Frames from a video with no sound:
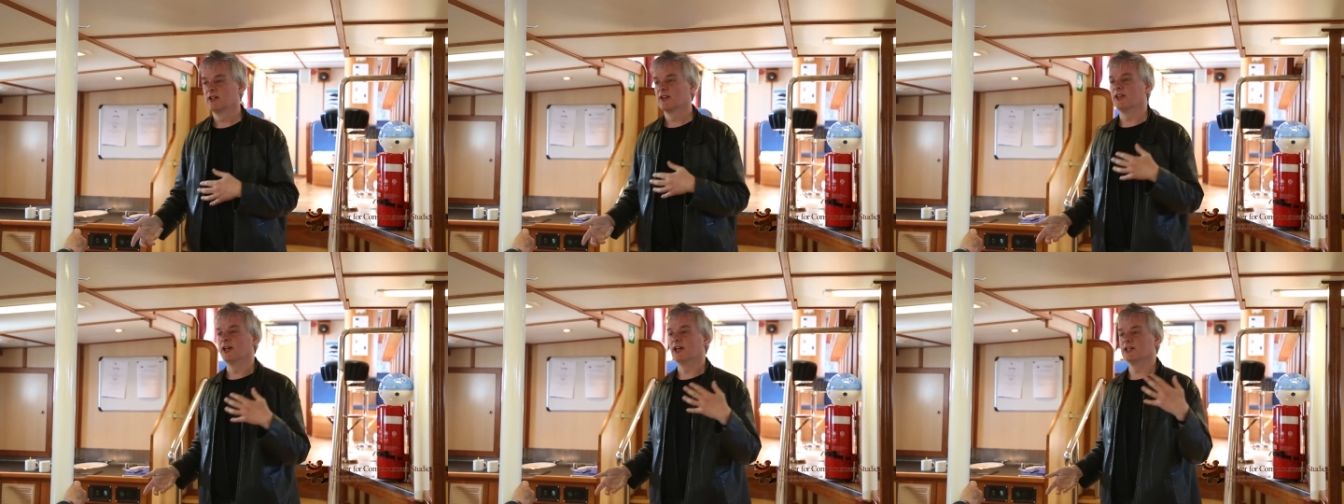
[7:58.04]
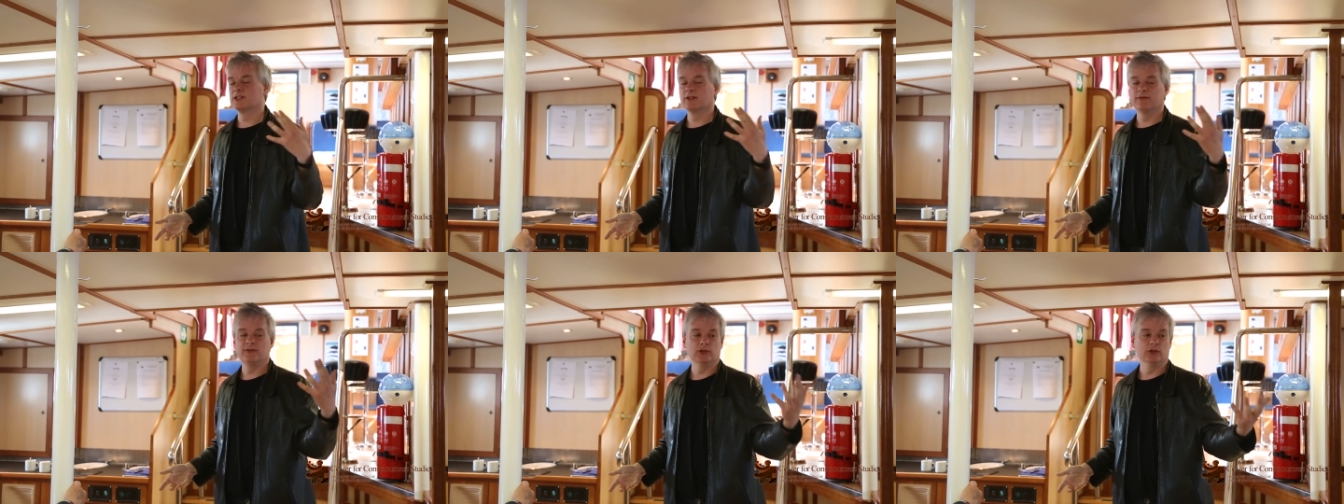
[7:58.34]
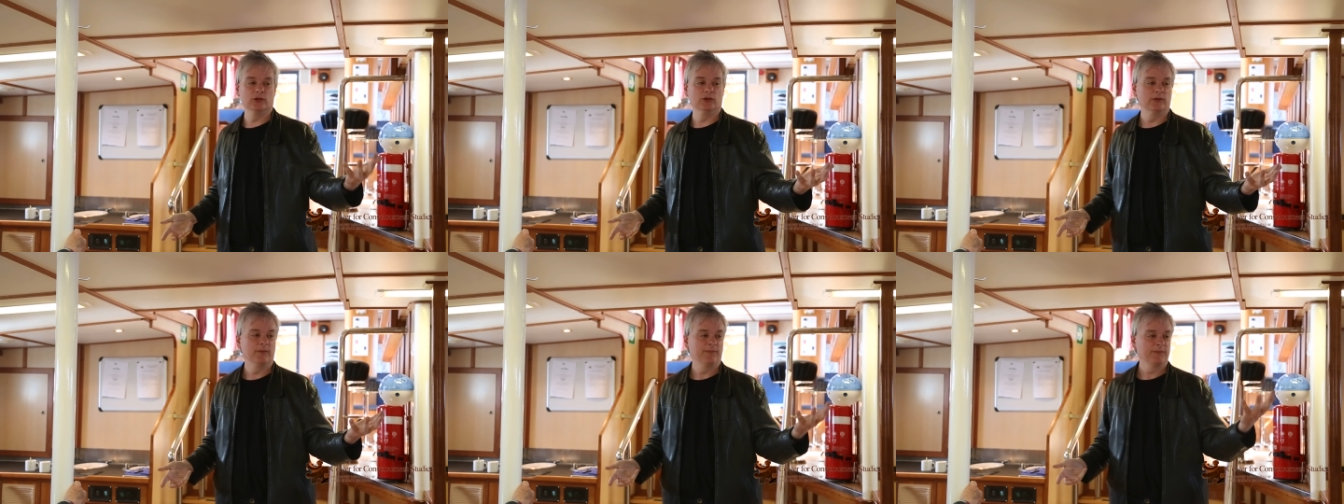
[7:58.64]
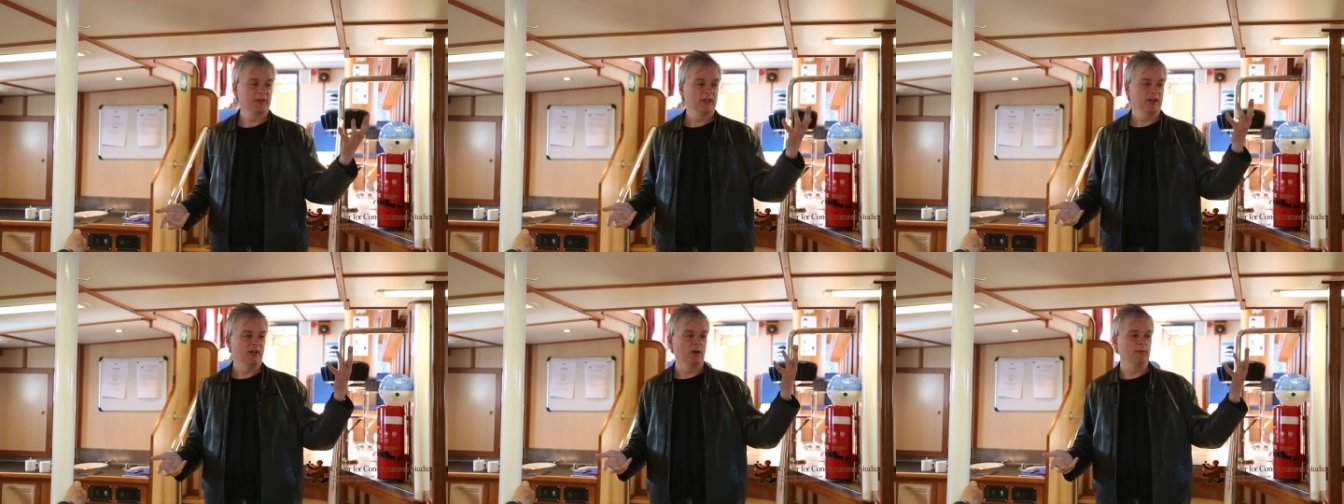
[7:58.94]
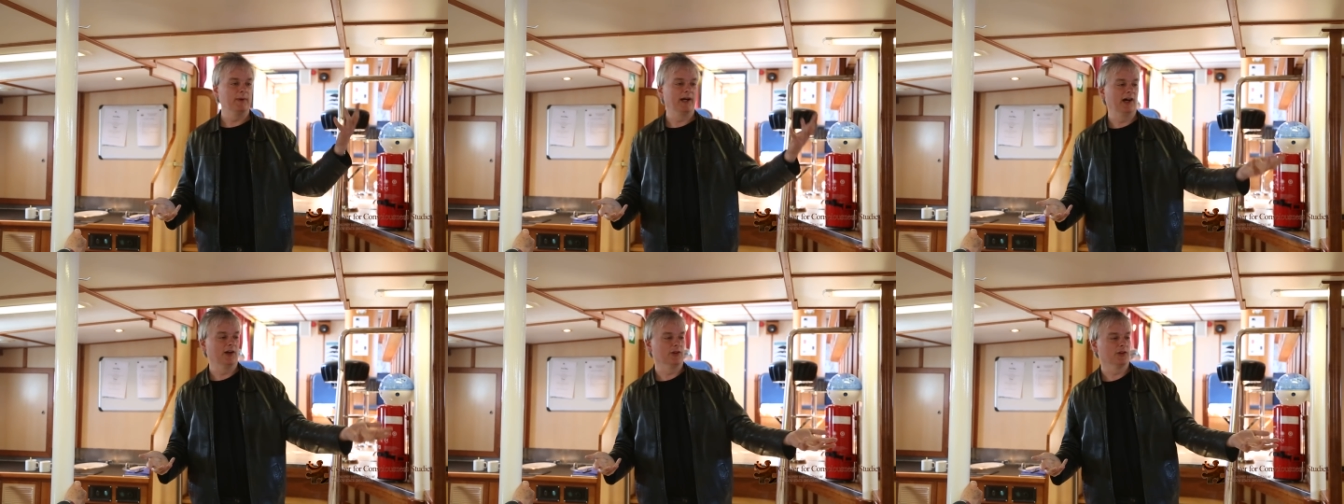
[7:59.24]
There's a view
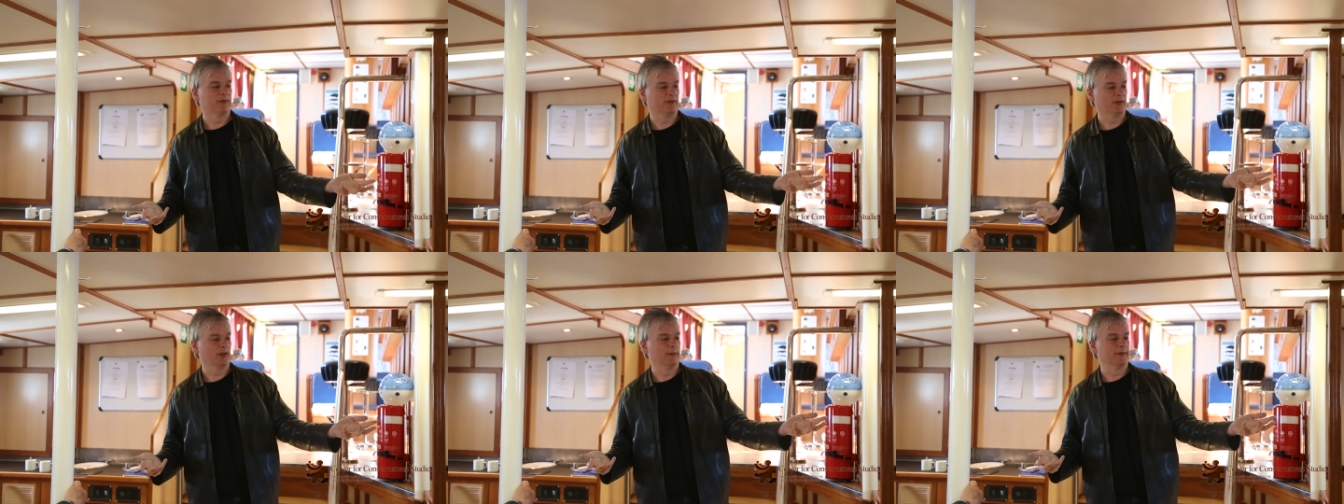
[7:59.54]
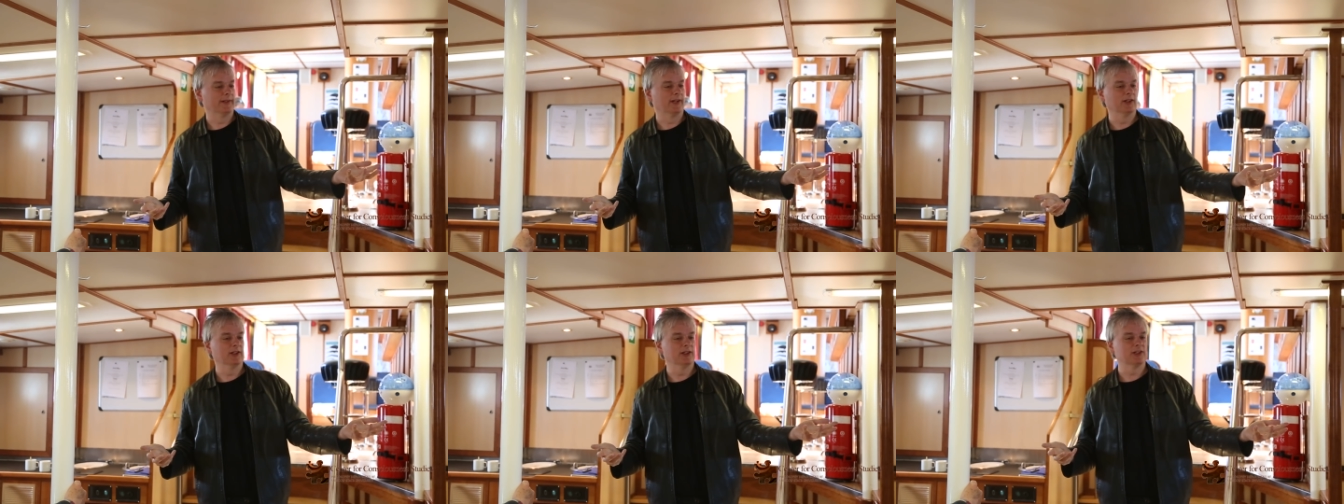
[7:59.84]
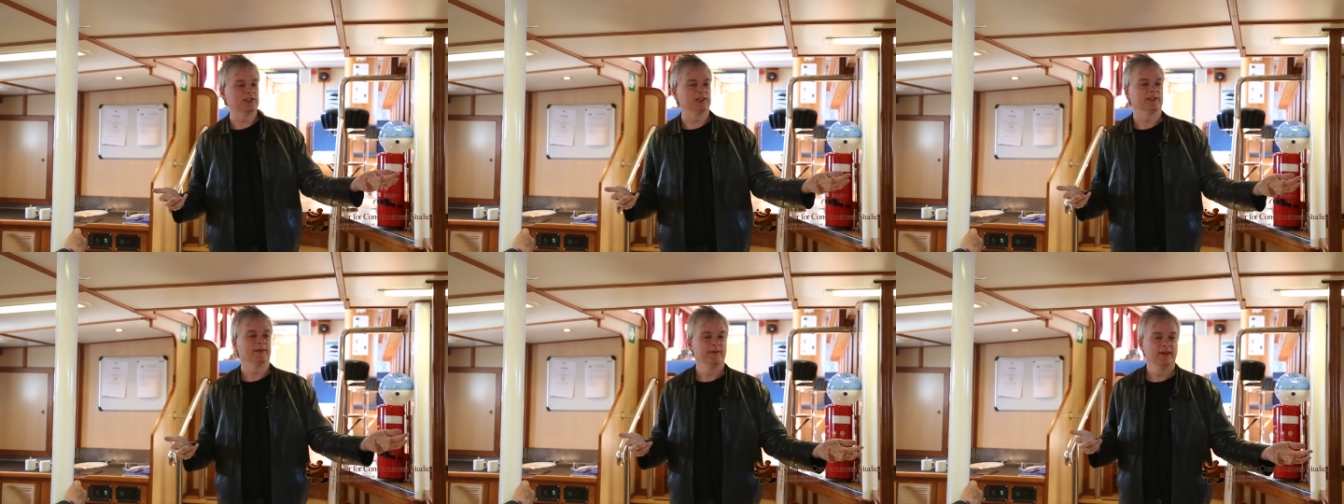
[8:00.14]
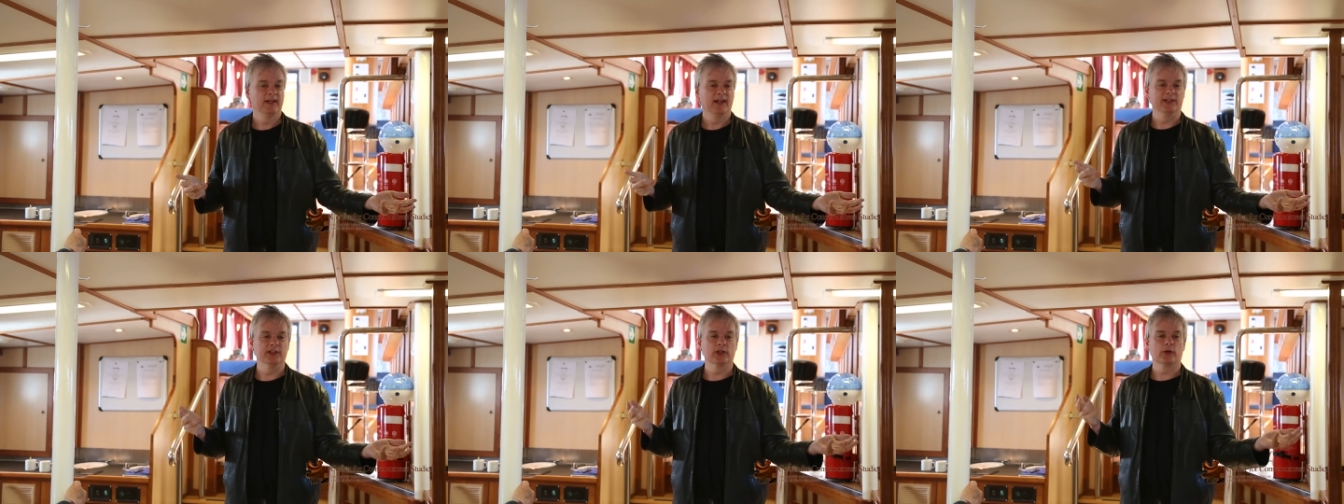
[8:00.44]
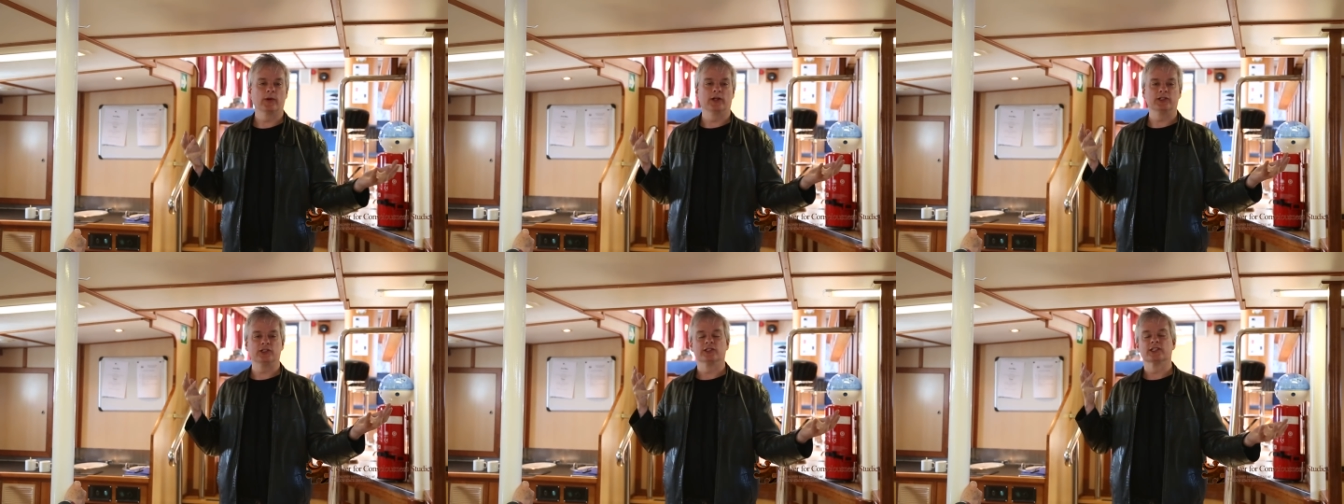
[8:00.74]
about the phenomenology. And the
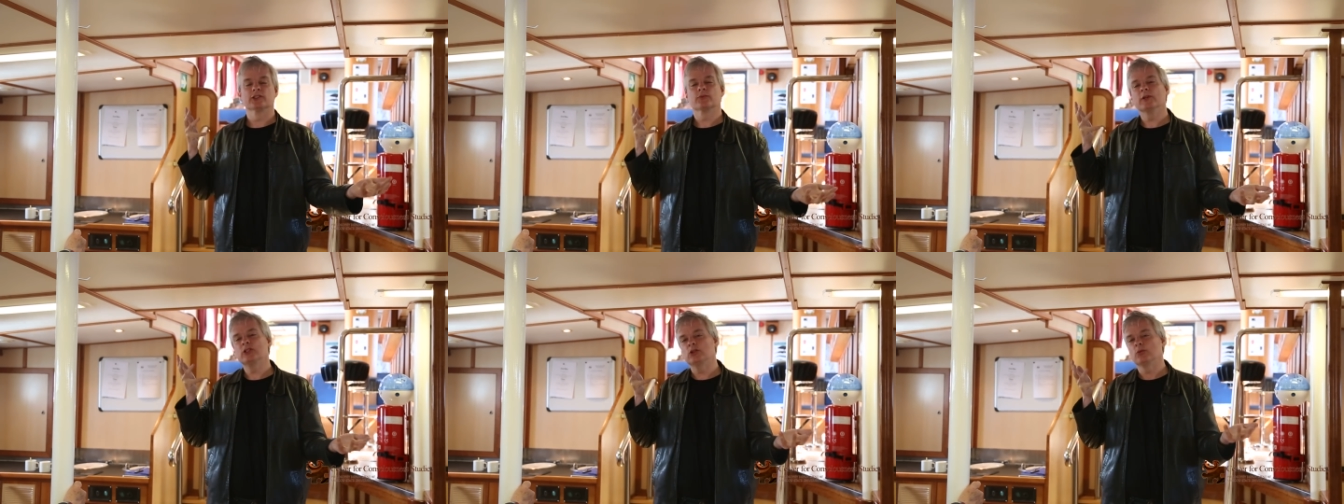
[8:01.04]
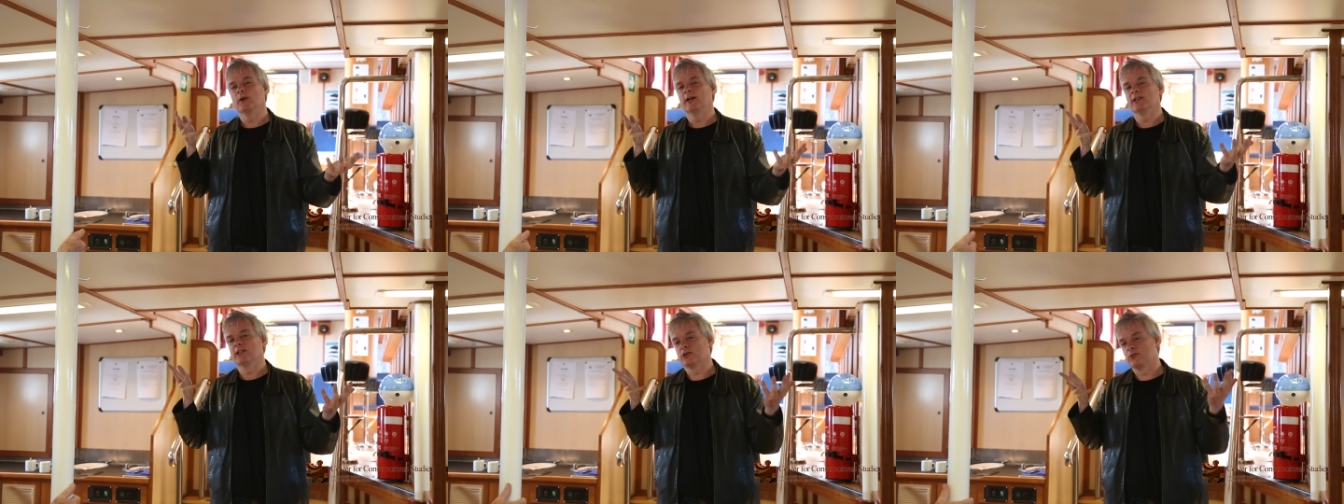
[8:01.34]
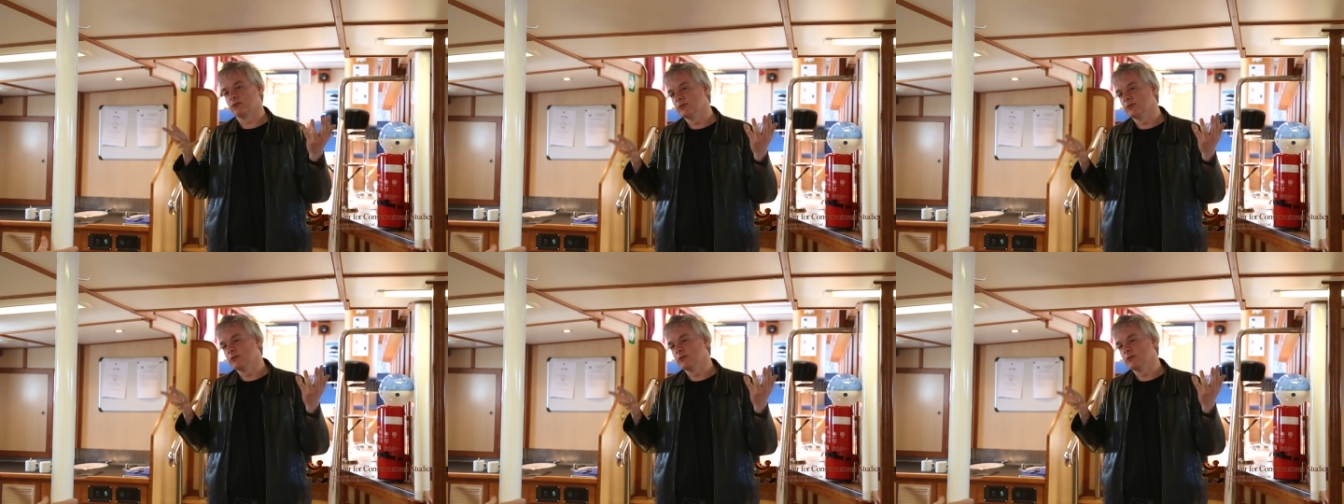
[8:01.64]
question is, which one is